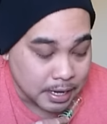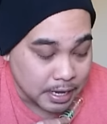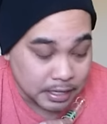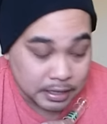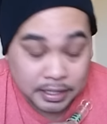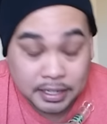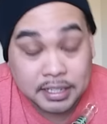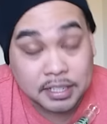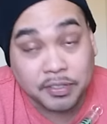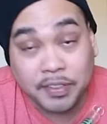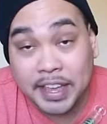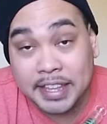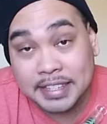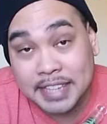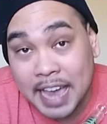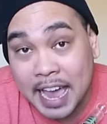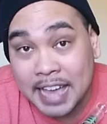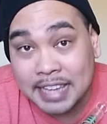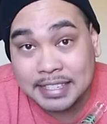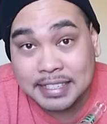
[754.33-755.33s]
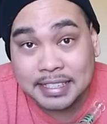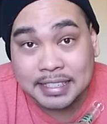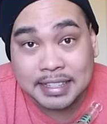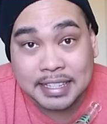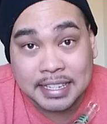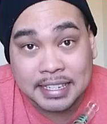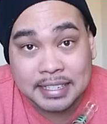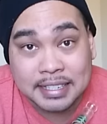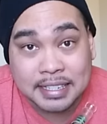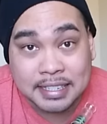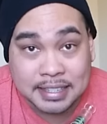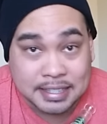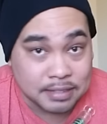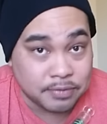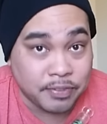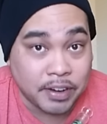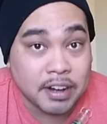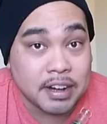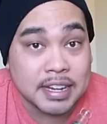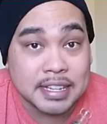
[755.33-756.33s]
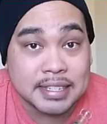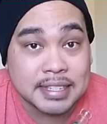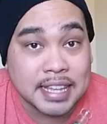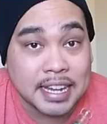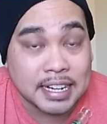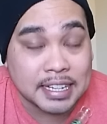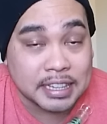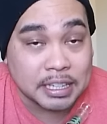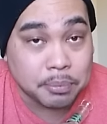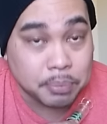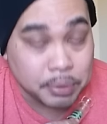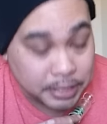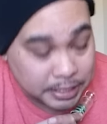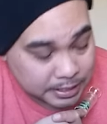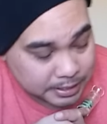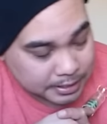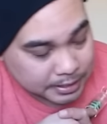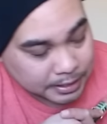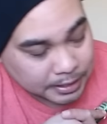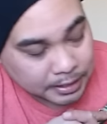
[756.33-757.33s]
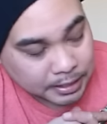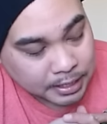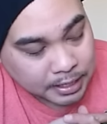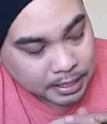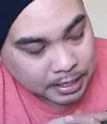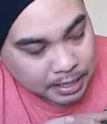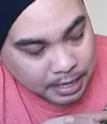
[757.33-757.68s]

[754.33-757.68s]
It looks fantastic. It's very aesthetically pleasing.